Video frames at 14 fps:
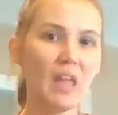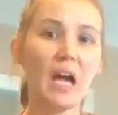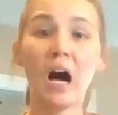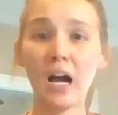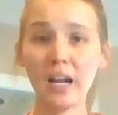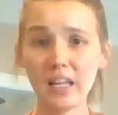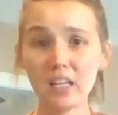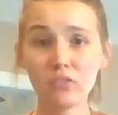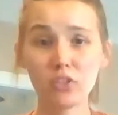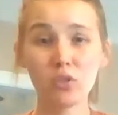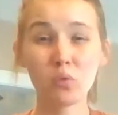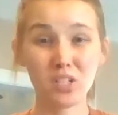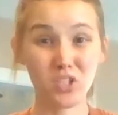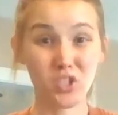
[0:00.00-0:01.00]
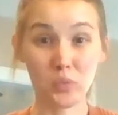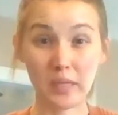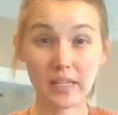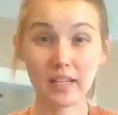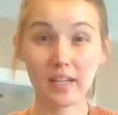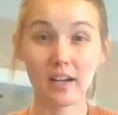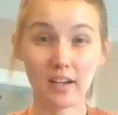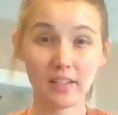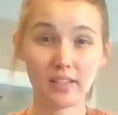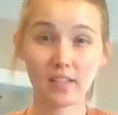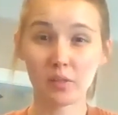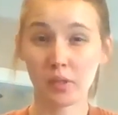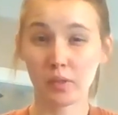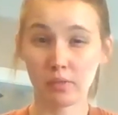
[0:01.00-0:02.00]
honey. If you want to sweeten it, honey is
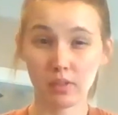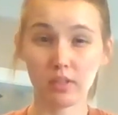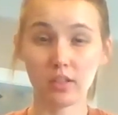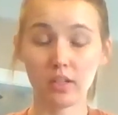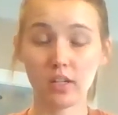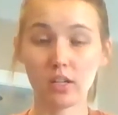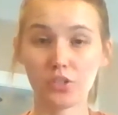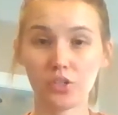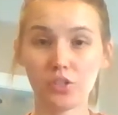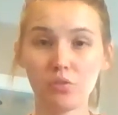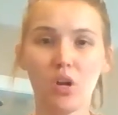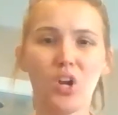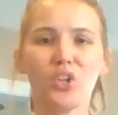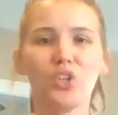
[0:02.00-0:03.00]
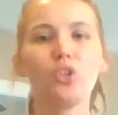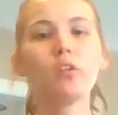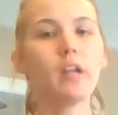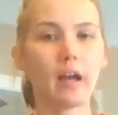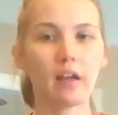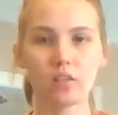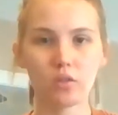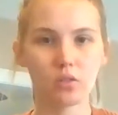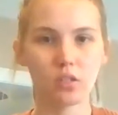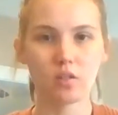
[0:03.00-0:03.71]
going to be really good in here too. You can add those in the